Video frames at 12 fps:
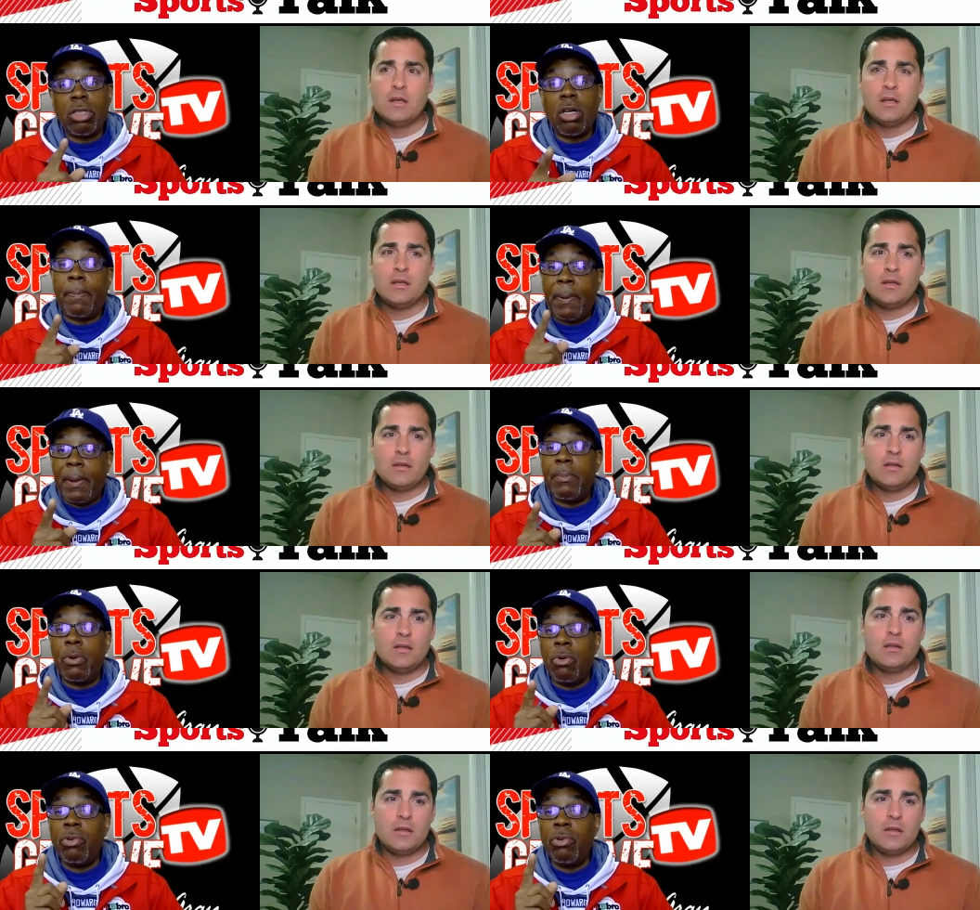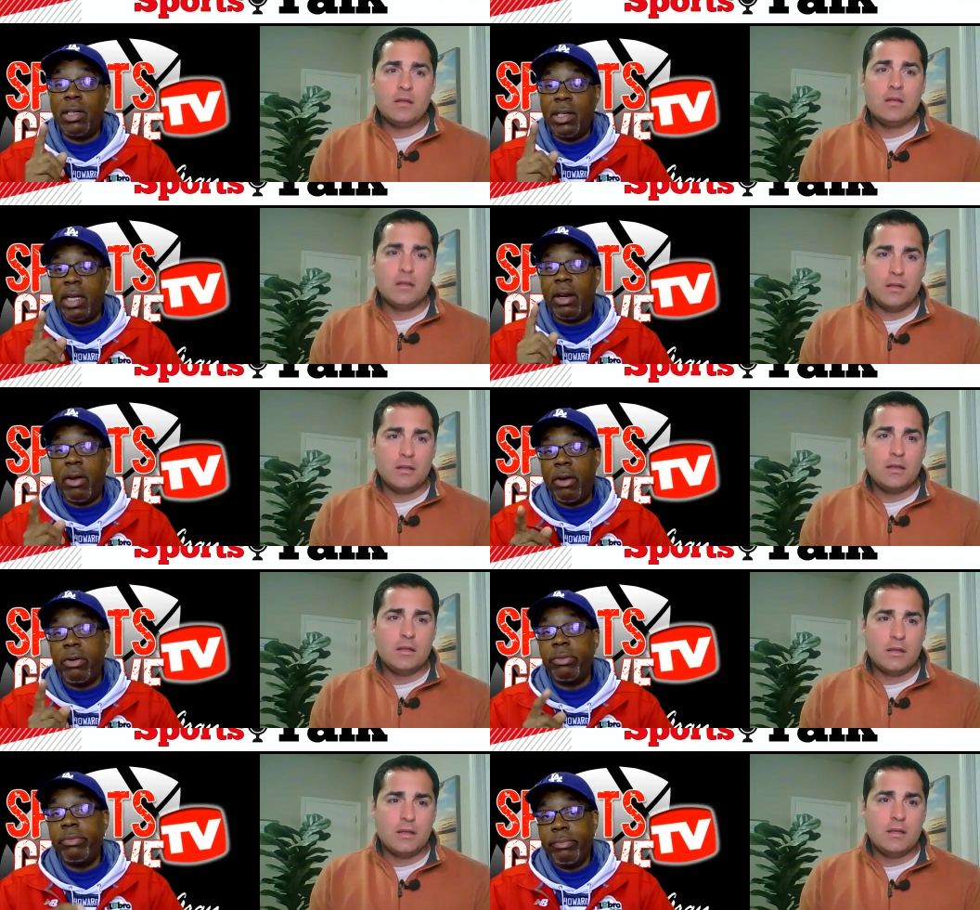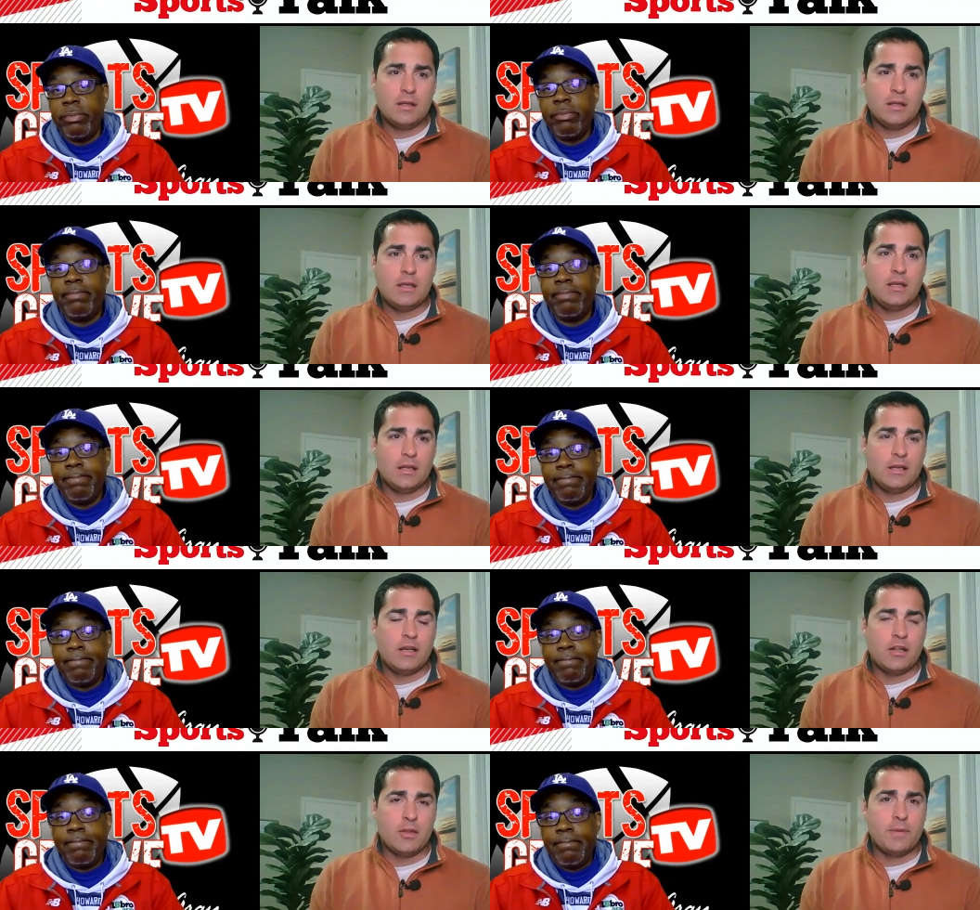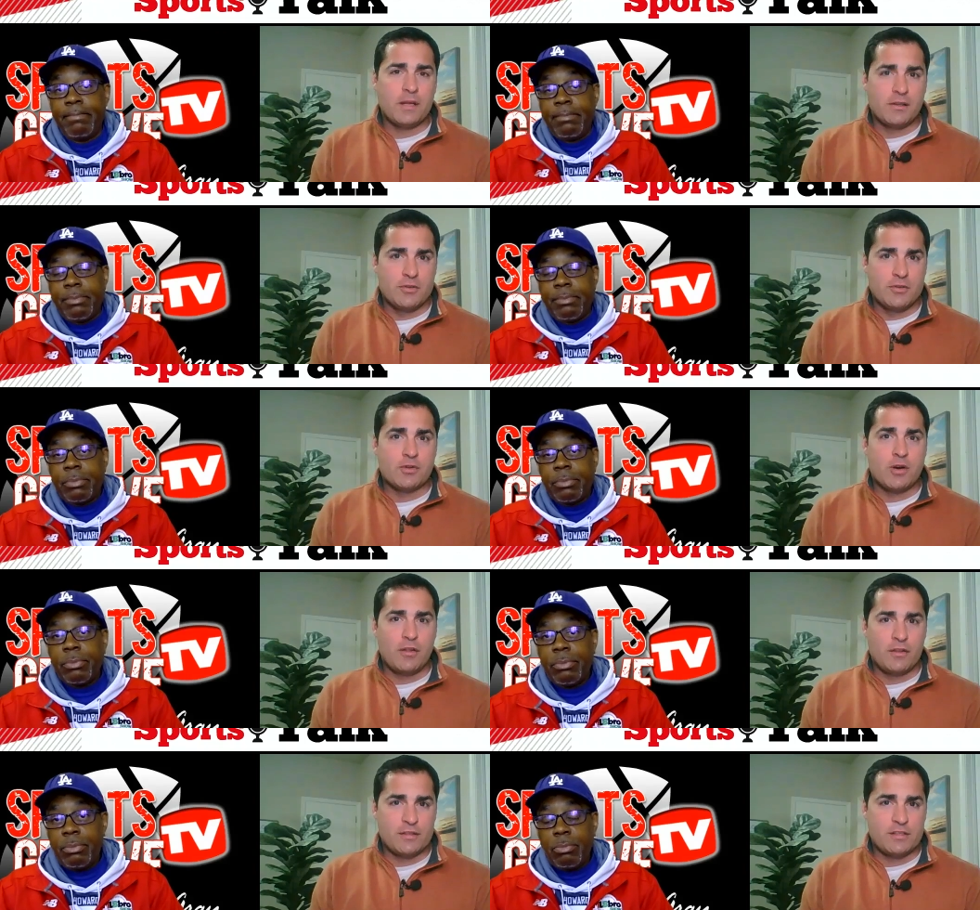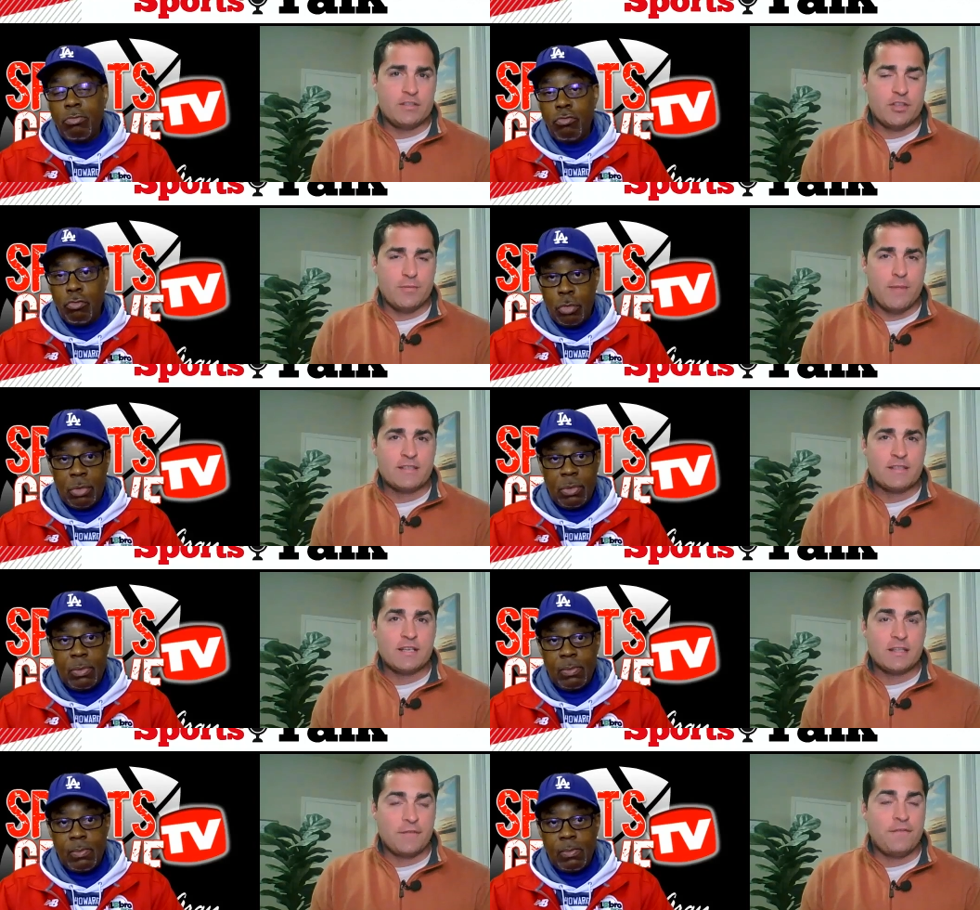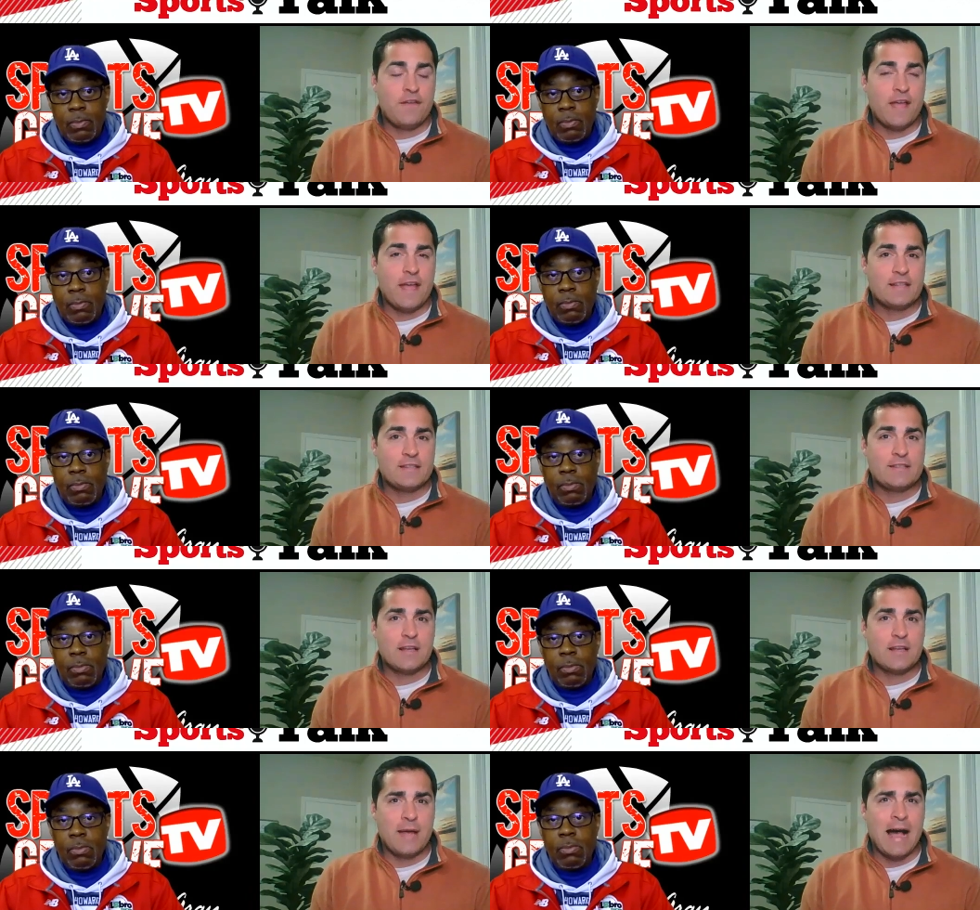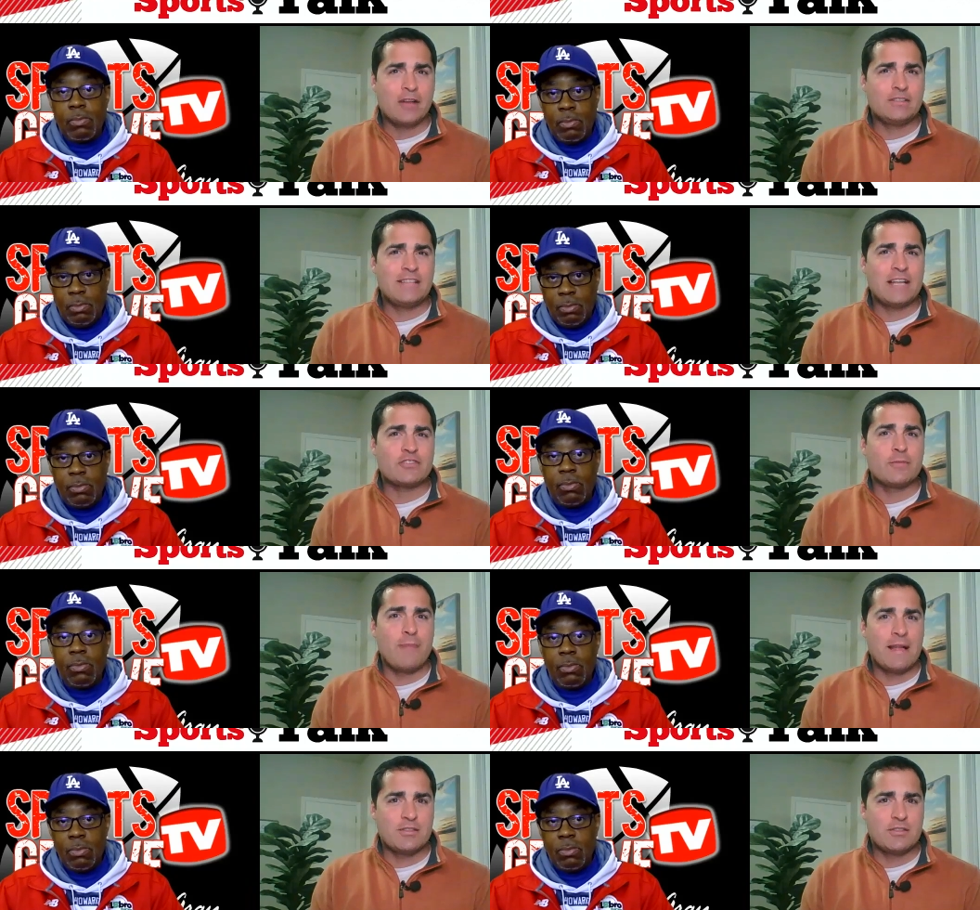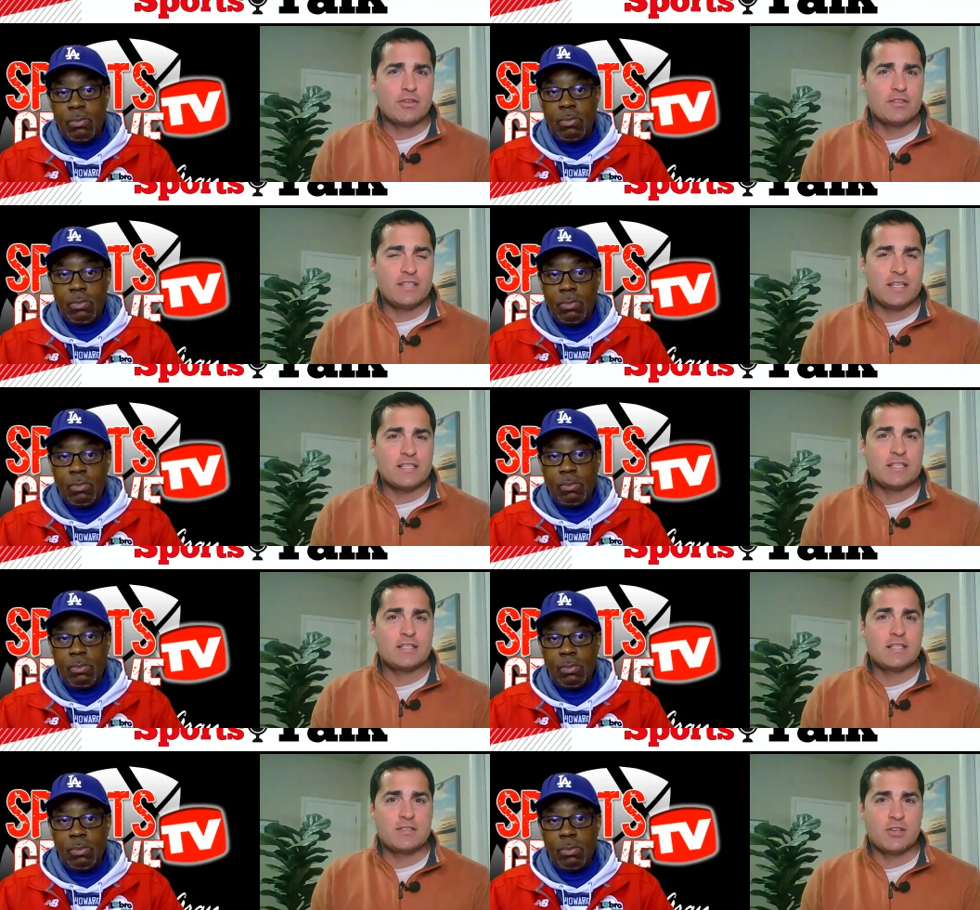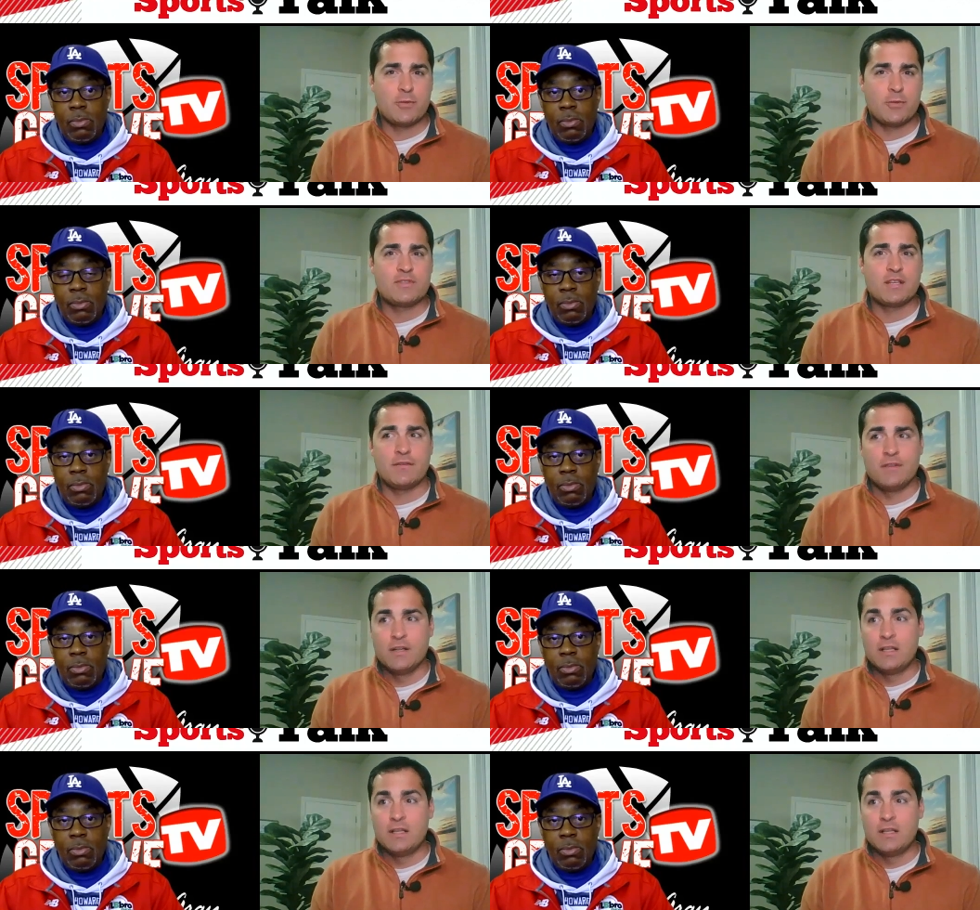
Speaker 1: are the people who really get hurt.
Speaker 2: And another big loser, all this is you mentioned it, the fans. I uh, mean, how detrimental is this in terms of